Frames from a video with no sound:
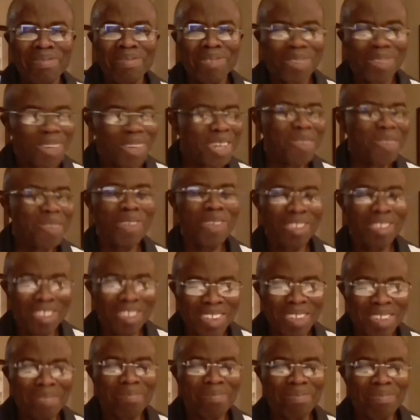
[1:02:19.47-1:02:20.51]
ruling with
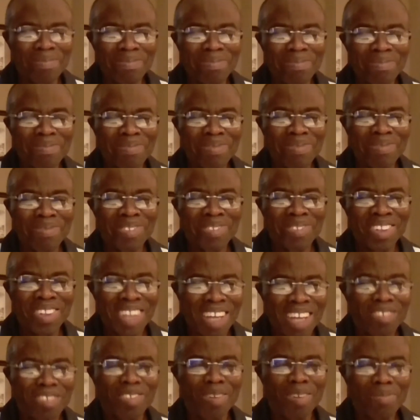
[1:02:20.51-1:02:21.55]
him.
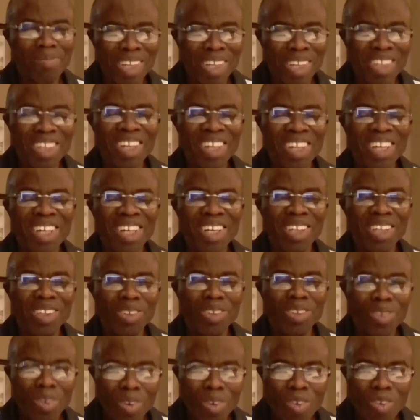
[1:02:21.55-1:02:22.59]
That's something
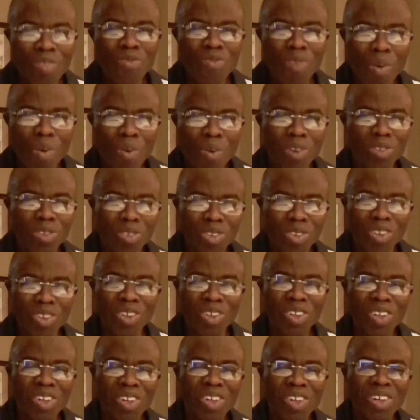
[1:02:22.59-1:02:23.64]
to look forward to.
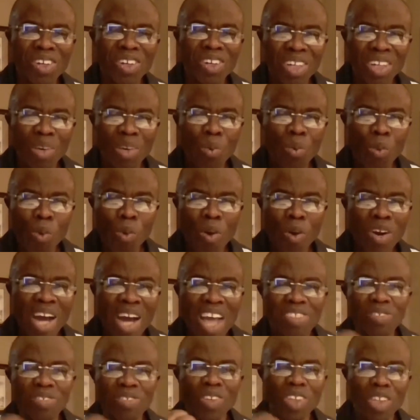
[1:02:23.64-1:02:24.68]
The world
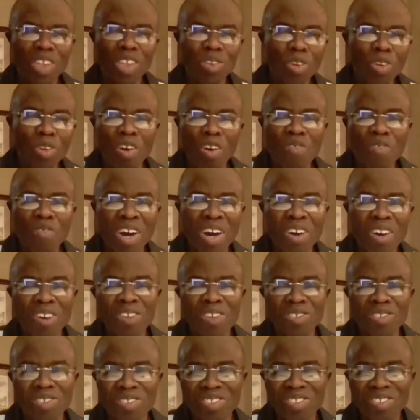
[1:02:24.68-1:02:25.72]
has nothing to offer
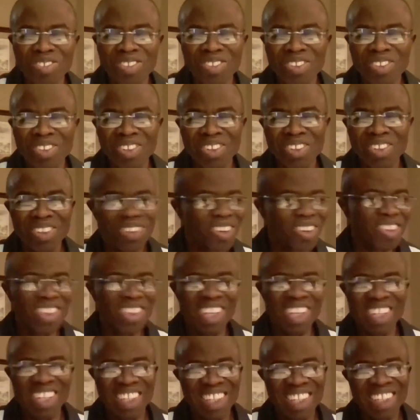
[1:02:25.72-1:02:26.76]
us,
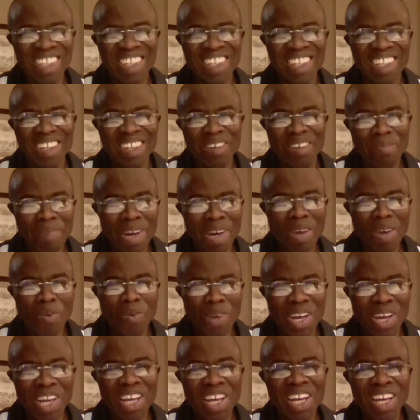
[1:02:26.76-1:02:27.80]
nothing, by
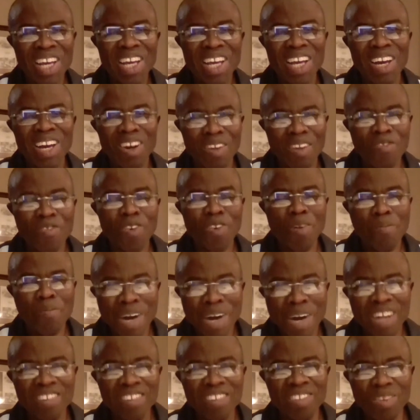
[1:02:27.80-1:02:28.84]
way of
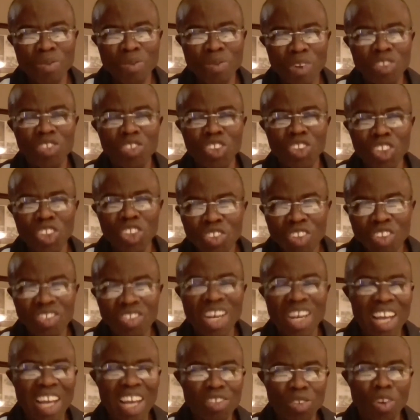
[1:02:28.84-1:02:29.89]
comparison what Jesus
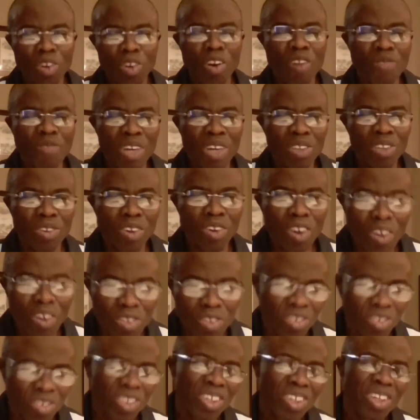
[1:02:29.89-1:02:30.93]
has to offer to
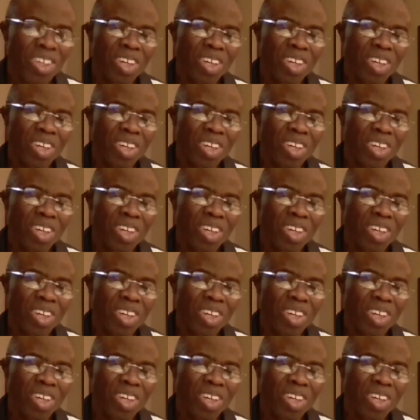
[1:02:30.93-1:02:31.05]
us,